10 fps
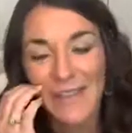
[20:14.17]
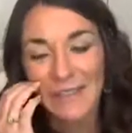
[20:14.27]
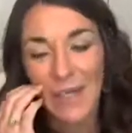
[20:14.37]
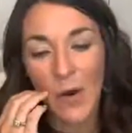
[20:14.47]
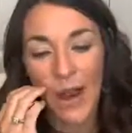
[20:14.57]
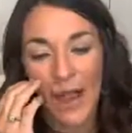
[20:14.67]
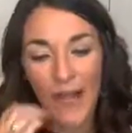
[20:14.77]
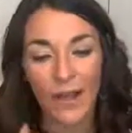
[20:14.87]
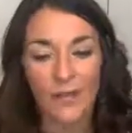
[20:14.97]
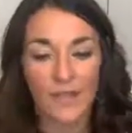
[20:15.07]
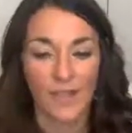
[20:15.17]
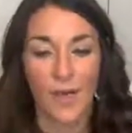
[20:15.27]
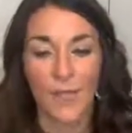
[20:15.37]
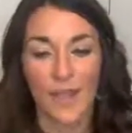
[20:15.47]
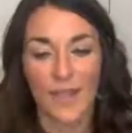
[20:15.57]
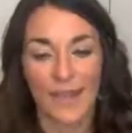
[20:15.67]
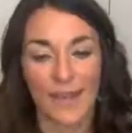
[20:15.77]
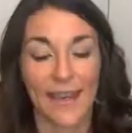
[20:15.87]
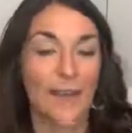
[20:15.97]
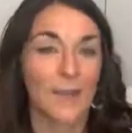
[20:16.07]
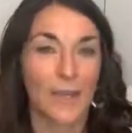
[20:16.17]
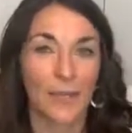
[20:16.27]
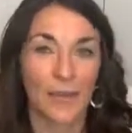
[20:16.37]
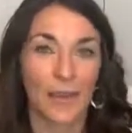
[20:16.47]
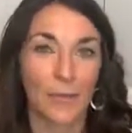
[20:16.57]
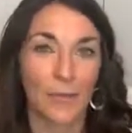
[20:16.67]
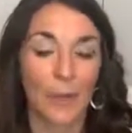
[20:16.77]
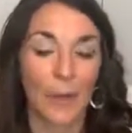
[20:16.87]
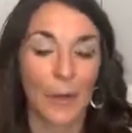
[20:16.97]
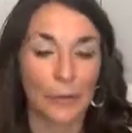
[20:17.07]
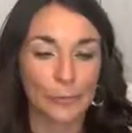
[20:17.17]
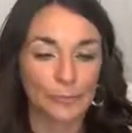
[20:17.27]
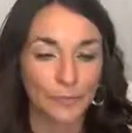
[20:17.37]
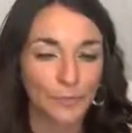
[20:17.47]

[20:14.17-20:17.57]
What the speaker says: So have someone that can kind of be your accountability partner.